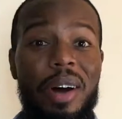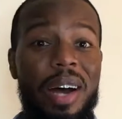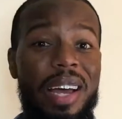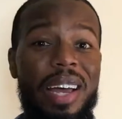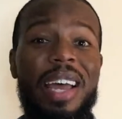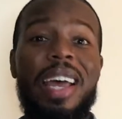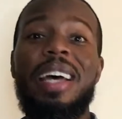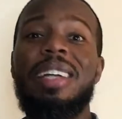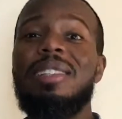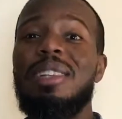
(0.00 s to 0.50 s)

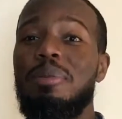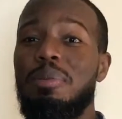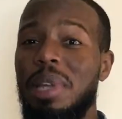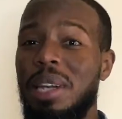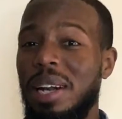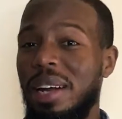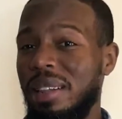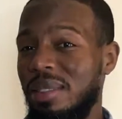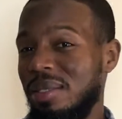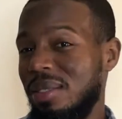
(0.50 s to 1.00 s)
had something
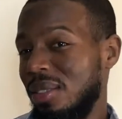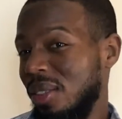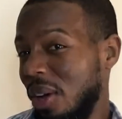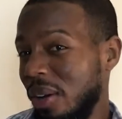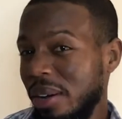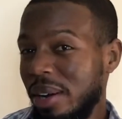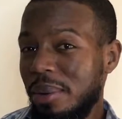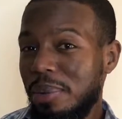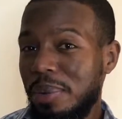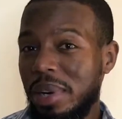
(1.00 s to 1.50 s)
I
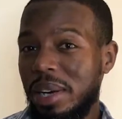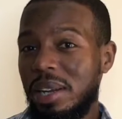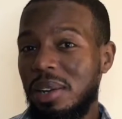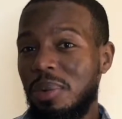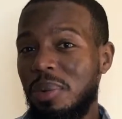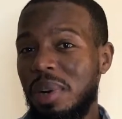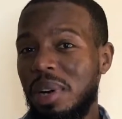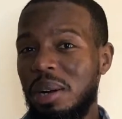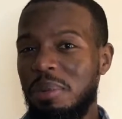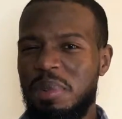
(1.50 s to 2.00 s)
thought I wanted to
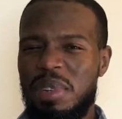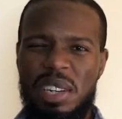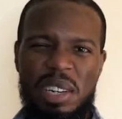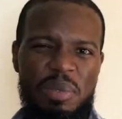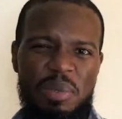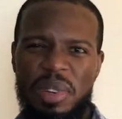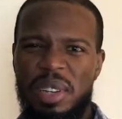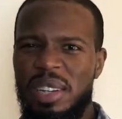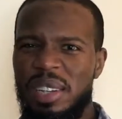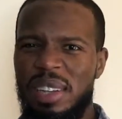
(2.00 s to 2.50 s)
wear but didn't
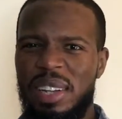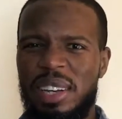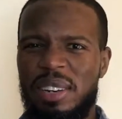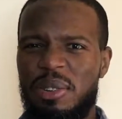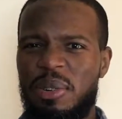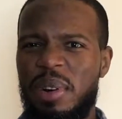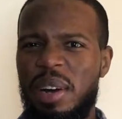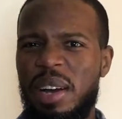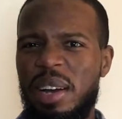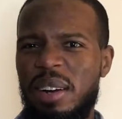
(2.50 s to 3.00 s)
really
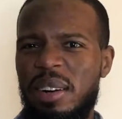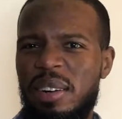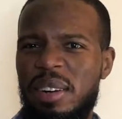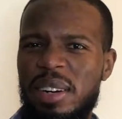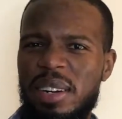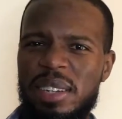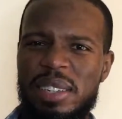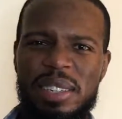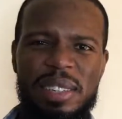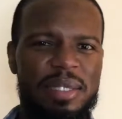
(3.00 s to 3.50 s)
try it
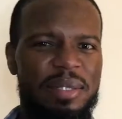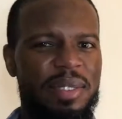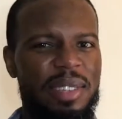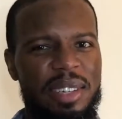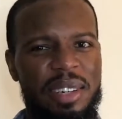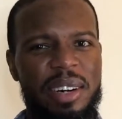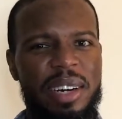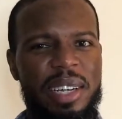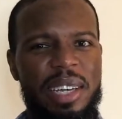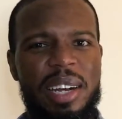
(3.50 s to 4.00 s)
on, and
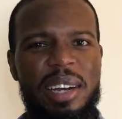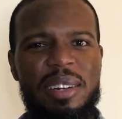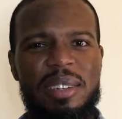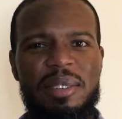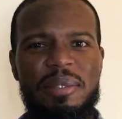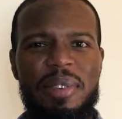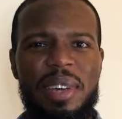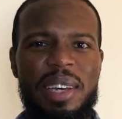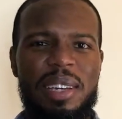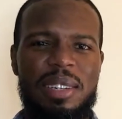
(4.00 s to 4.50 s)
I get out to
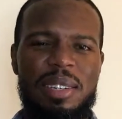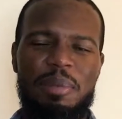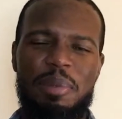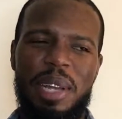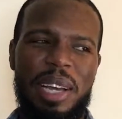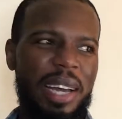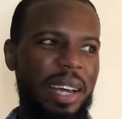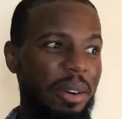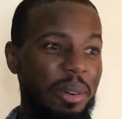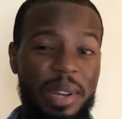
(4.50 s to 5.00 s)
Vegas and I'm
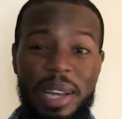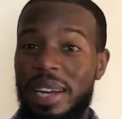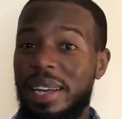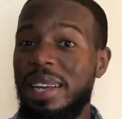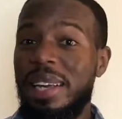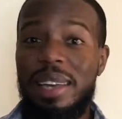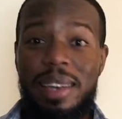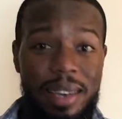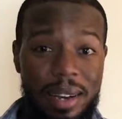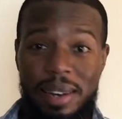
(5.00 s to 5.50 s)
like, I don't like
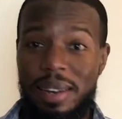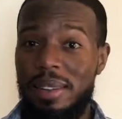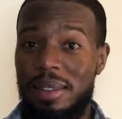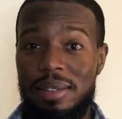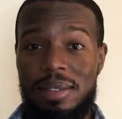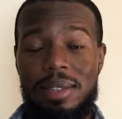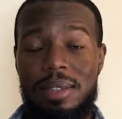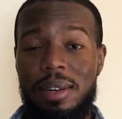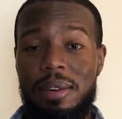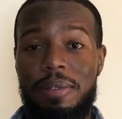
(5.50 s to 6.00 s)
any of the
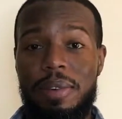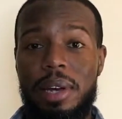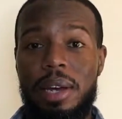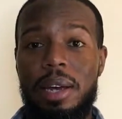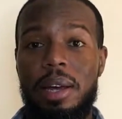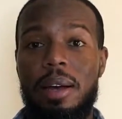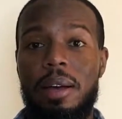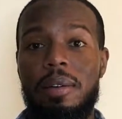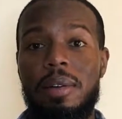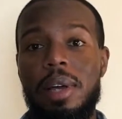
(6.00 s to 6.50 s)
stuff I
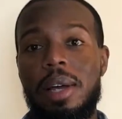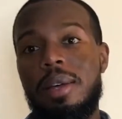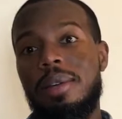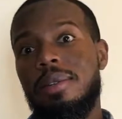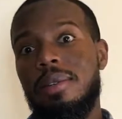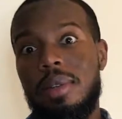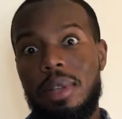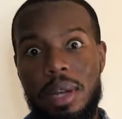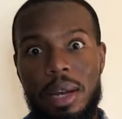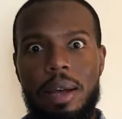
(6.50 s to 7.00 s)
have,
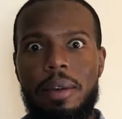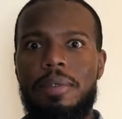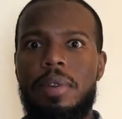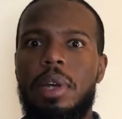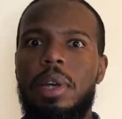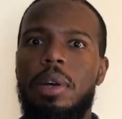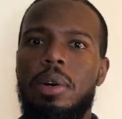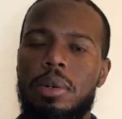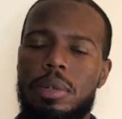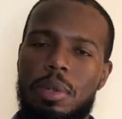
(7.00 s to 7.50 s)
so then I have to
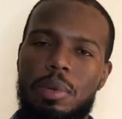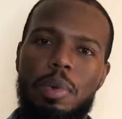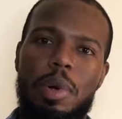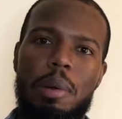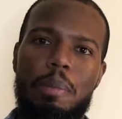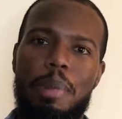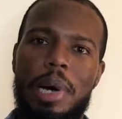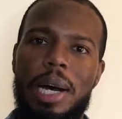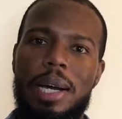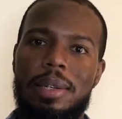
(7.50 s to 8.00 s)
go somewhere
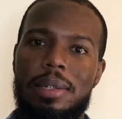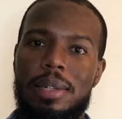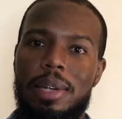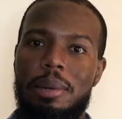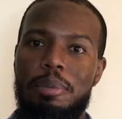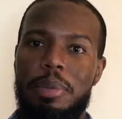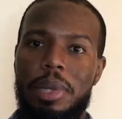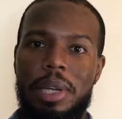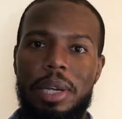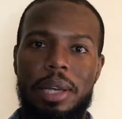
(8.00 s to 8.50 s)
and buy
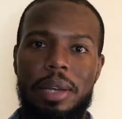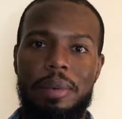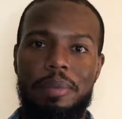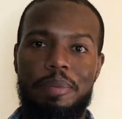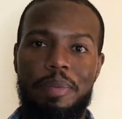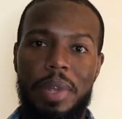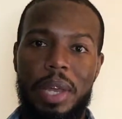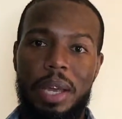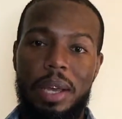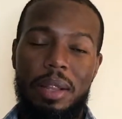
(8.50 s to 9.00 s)
something. And
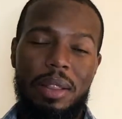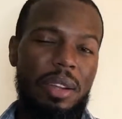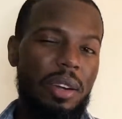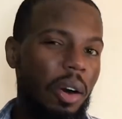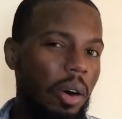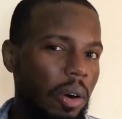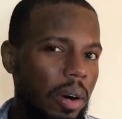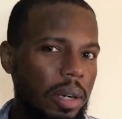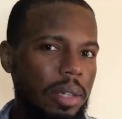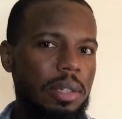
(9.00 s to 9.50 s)
there
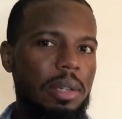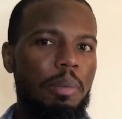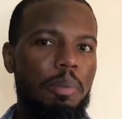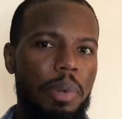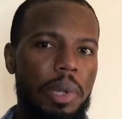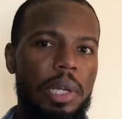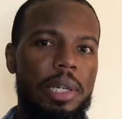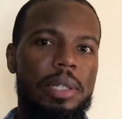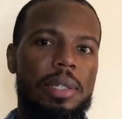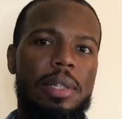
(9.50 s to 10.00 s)
are some
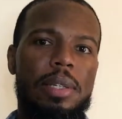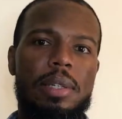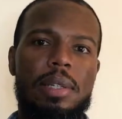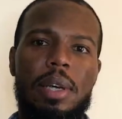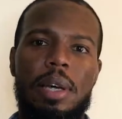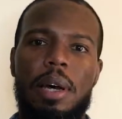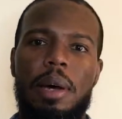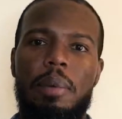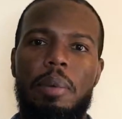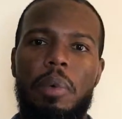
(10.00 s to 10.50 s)
places
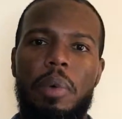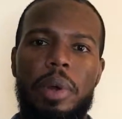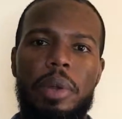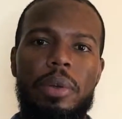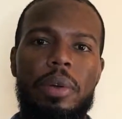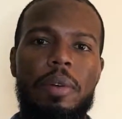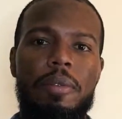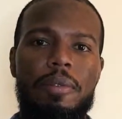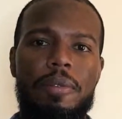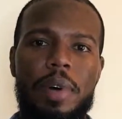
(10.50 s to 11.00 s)
where you
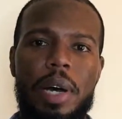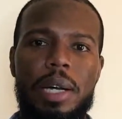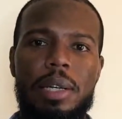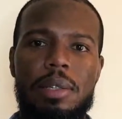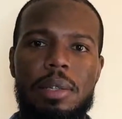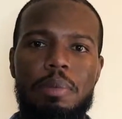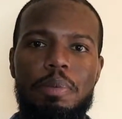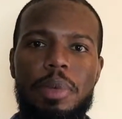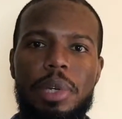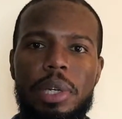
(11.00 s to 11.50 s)
can find
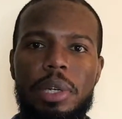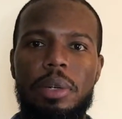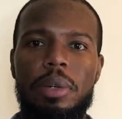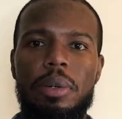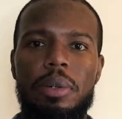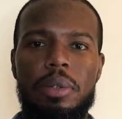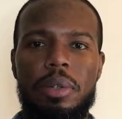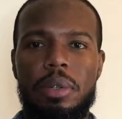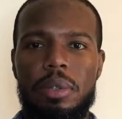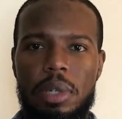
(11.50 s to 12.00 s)
some
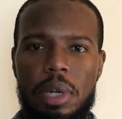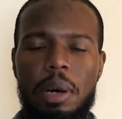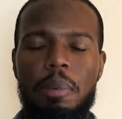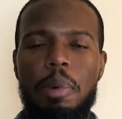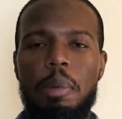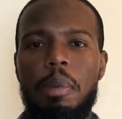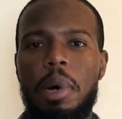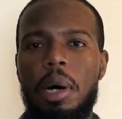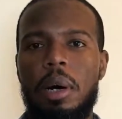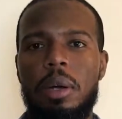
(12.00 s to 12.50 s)
deals. There's a
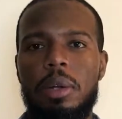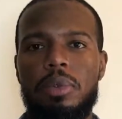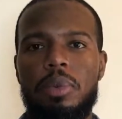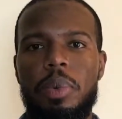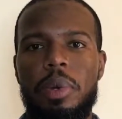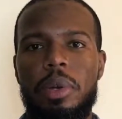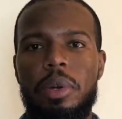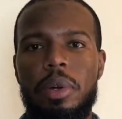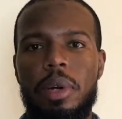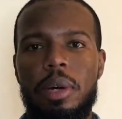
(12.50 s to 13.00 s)
couple malls where
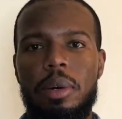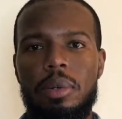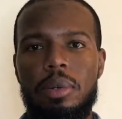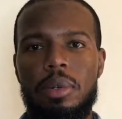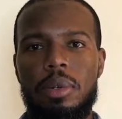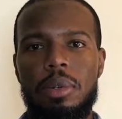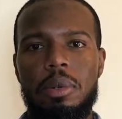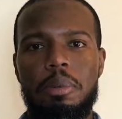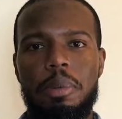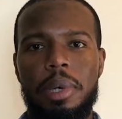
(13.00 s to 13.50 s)
you can go
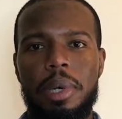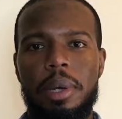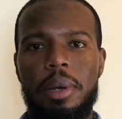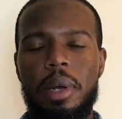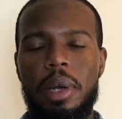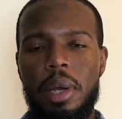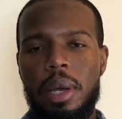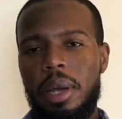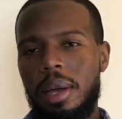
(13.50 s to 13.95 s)
to, but